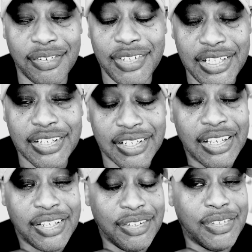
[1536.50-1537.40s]
you need to
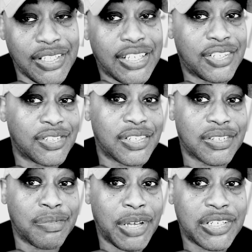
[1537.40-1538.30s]
you need to get
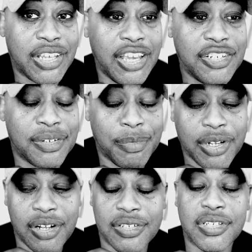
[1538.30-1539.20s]
yourself some education
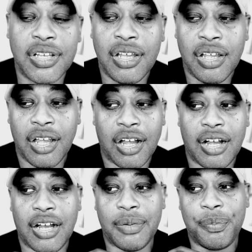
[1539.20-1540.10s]
because
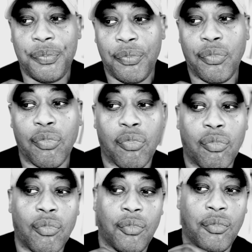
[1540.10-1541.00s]
um,
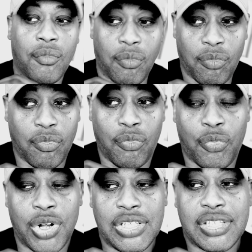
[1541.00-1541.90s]

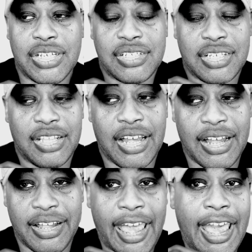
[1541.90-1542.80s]
one of the things that
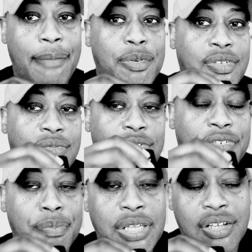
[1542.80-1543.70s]
happened
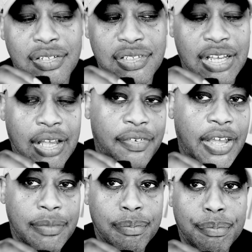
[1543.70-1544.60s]
with me because I've
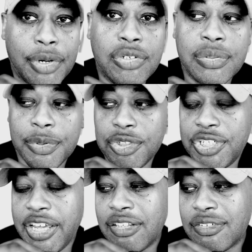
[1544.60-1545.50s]
had multiple
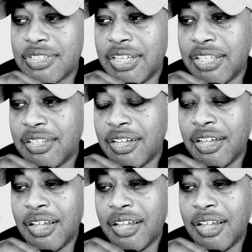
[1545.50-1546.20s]
channels and